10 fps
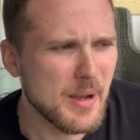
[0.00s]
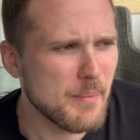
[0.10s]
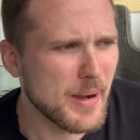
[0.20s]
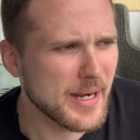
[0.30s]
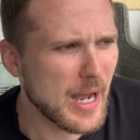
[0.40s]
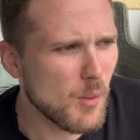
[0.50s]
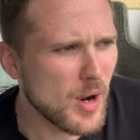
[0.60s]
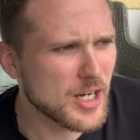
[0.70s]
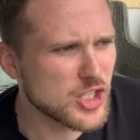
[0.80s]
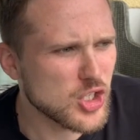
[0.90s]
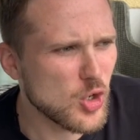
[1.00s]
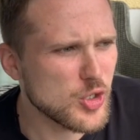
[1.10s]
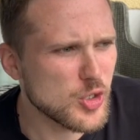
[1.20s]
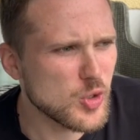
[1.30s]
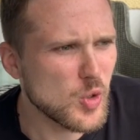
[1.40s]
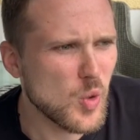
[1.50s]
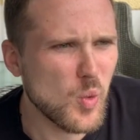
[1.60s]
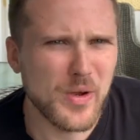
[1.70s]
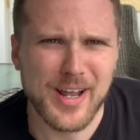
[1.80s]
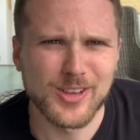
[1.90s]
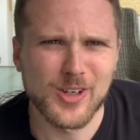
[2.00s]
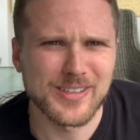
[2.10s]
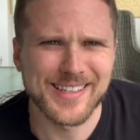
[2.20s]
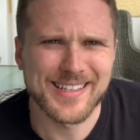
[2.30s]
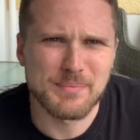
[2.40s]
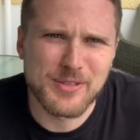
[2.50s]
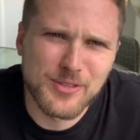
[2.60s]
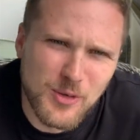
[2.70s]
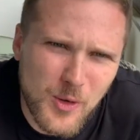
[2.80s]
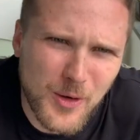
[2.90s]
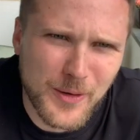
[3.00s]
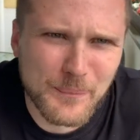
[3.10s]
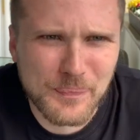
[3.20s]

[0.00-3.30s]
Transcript: but I want to show you what I looked like before